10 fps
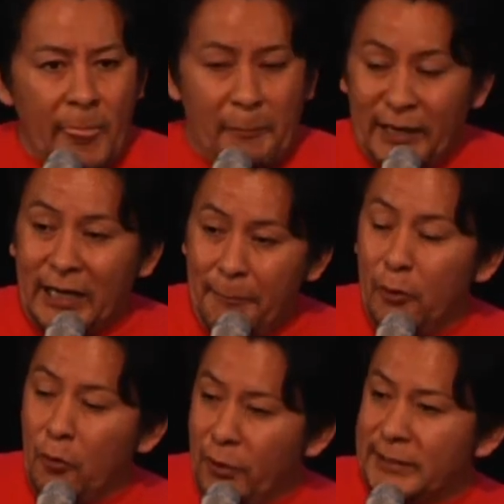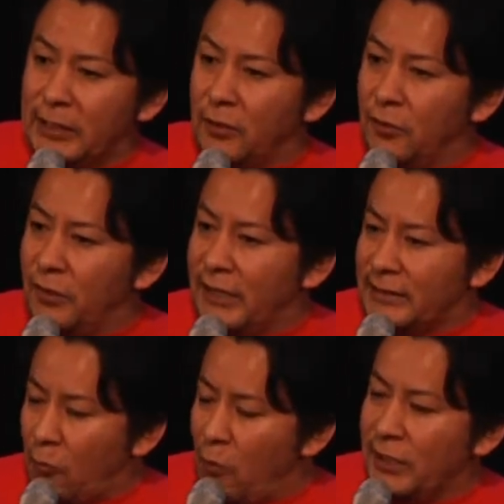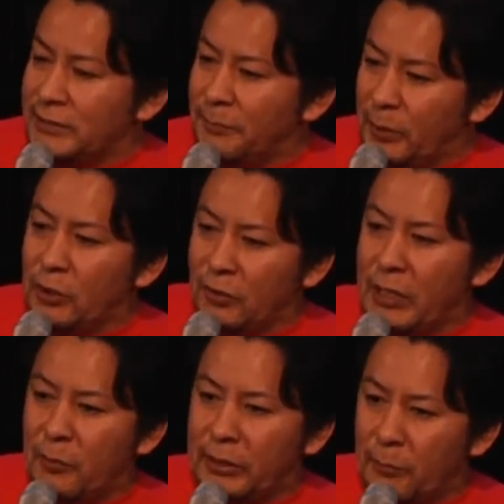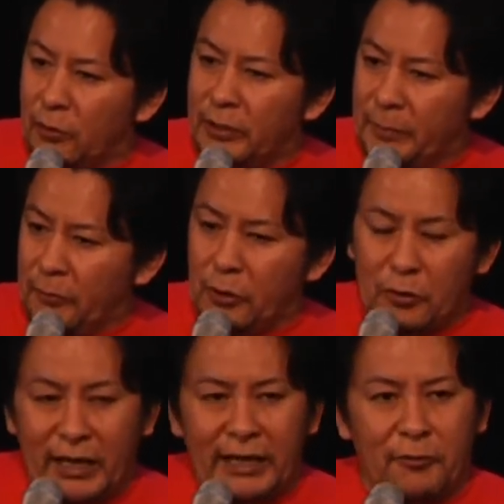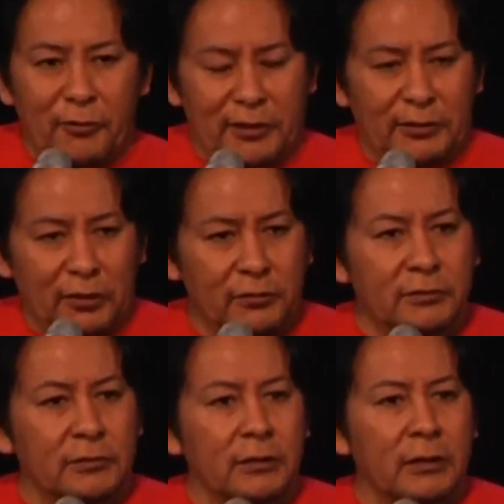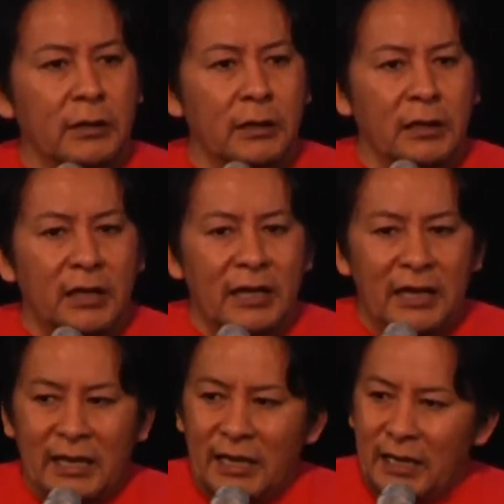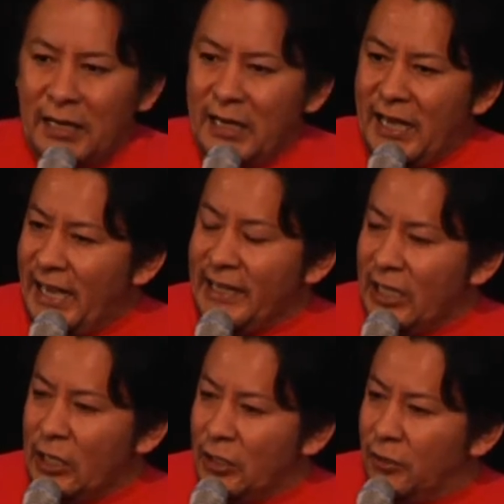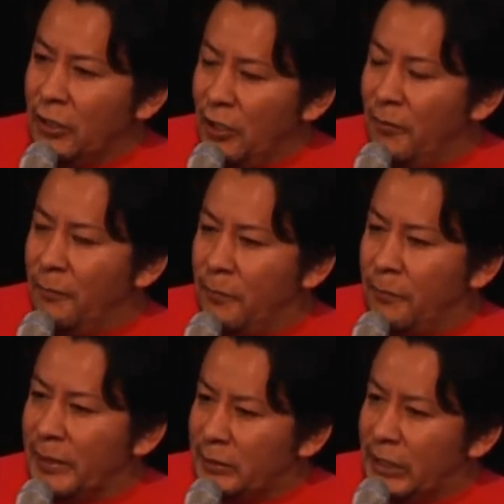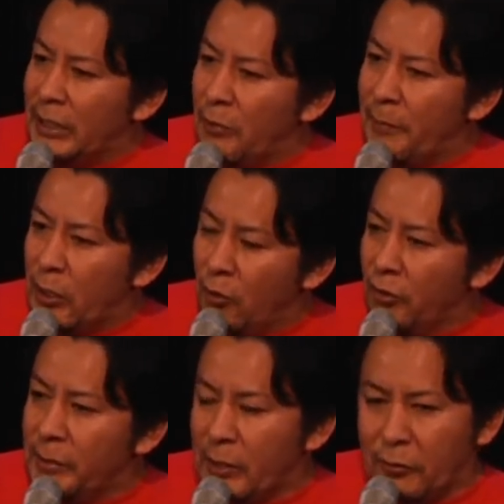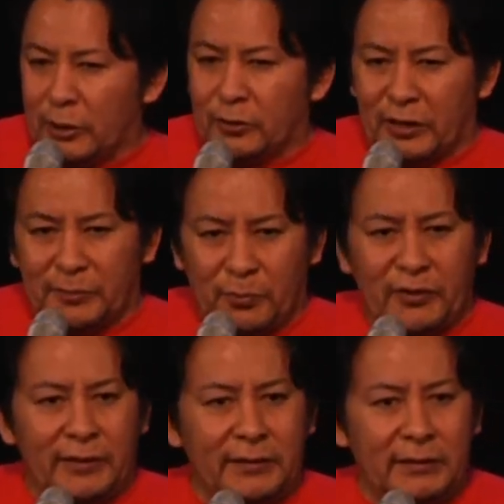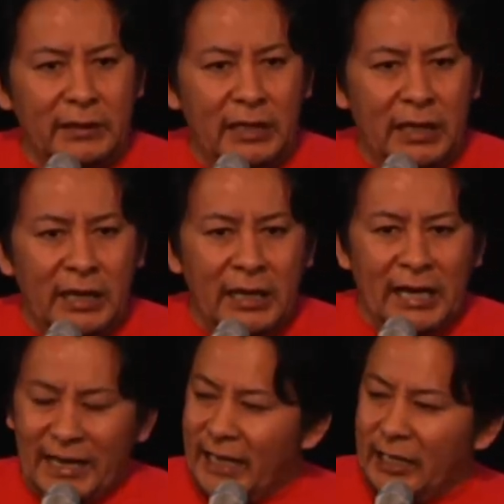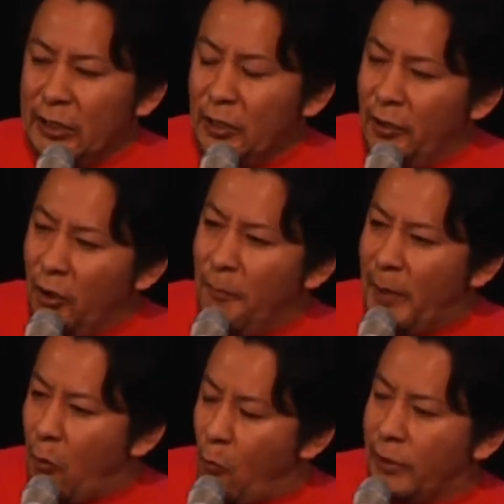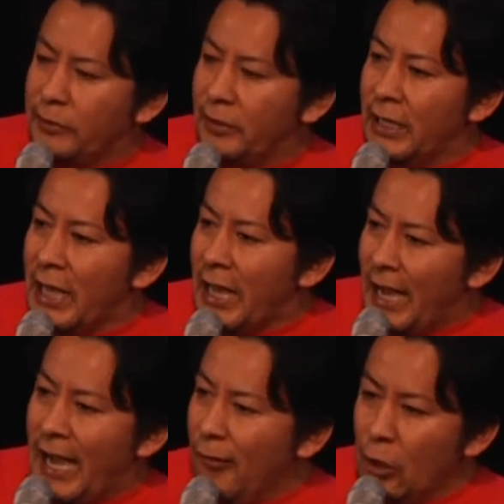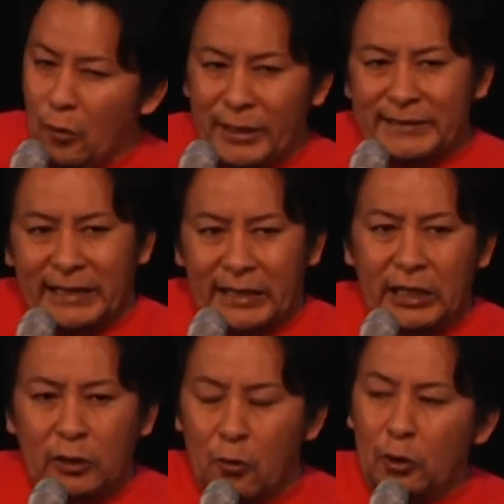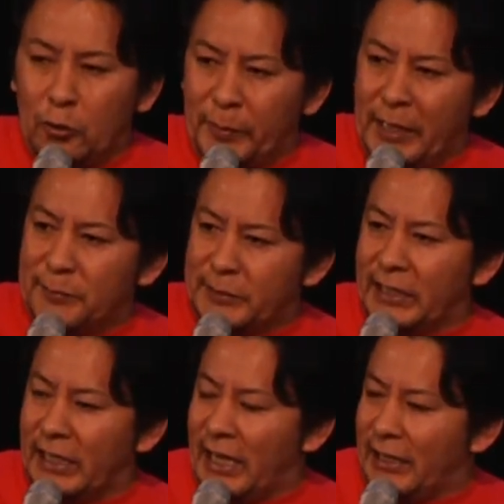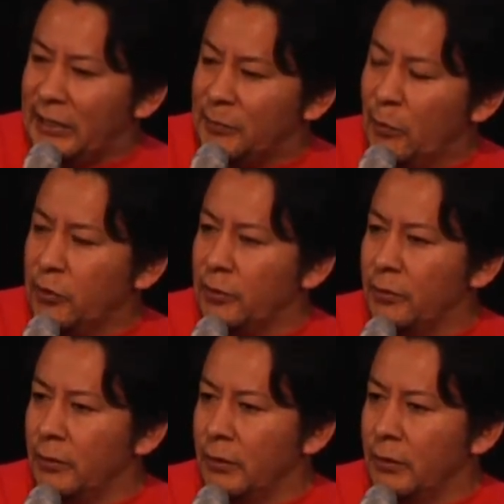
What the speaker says: But a couple of weeks ago, as I watched the video clip of the mother being reunited with her son, I cannot help but think about my own immigration experience. And I cannot help but wonder, how long is the kid going to be upset at his mother?